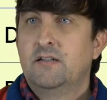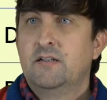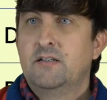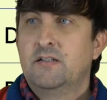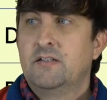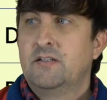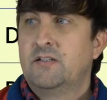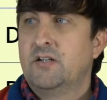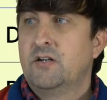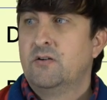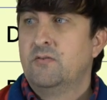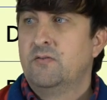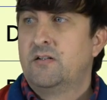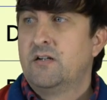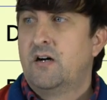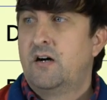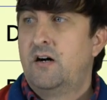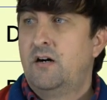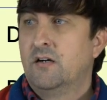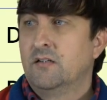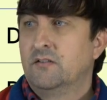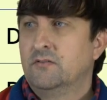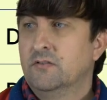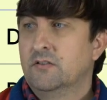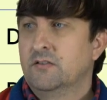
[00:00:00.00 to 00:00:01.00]
So
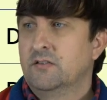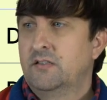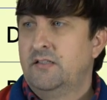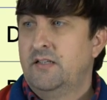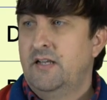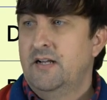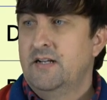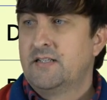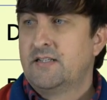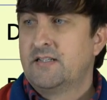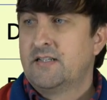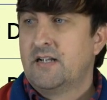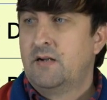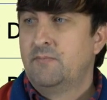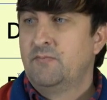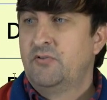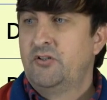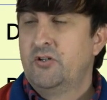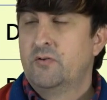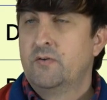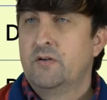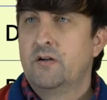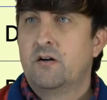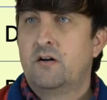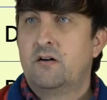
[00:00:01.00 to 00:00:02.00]
dog, look, yes, I'm
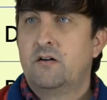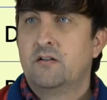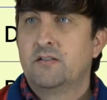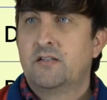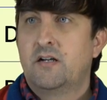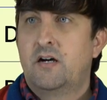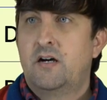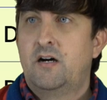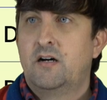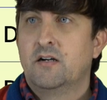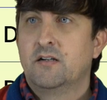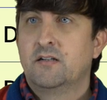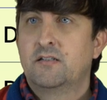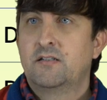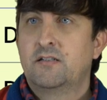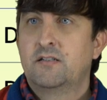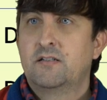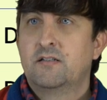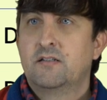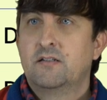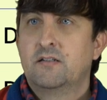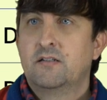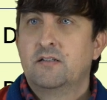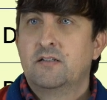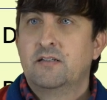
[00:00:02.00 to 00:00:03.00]
showing all dogs.
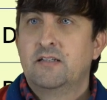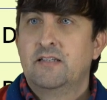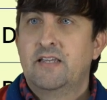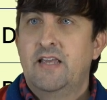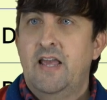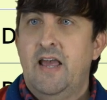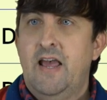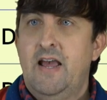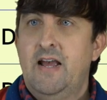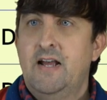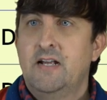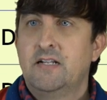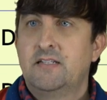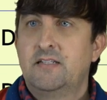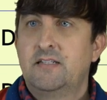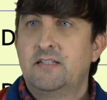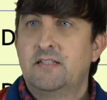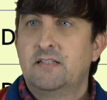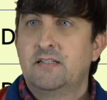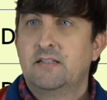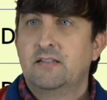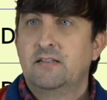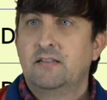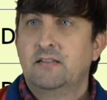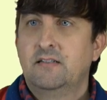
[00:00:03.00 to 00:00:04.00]

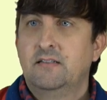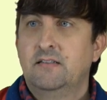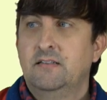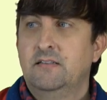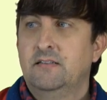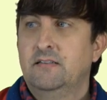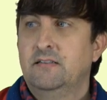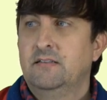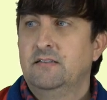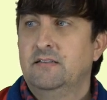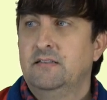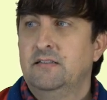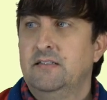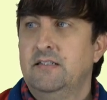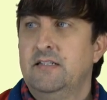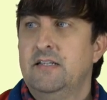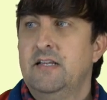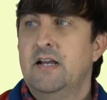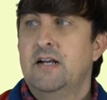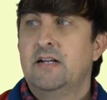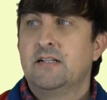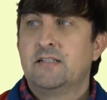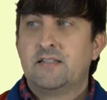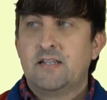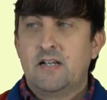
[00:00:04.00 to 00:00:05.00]
Cats.
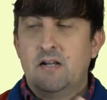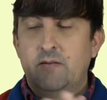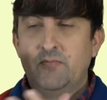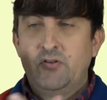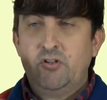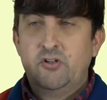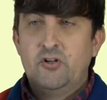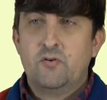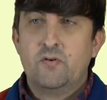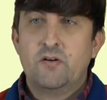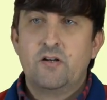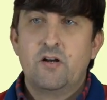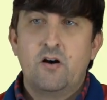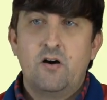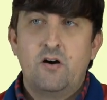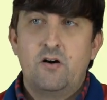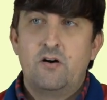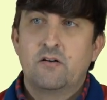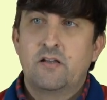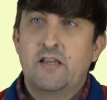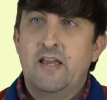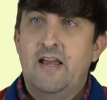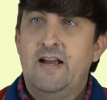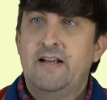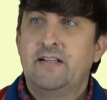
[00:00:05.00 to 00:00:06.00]
Yes, I'm showing all
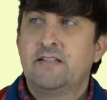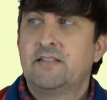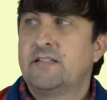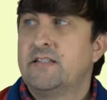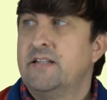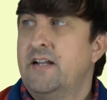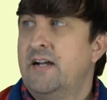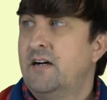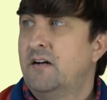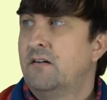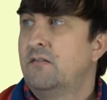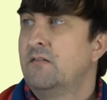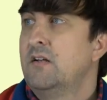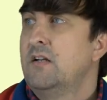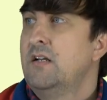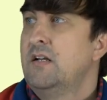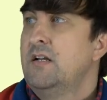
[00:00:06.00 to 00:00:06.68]
cats now.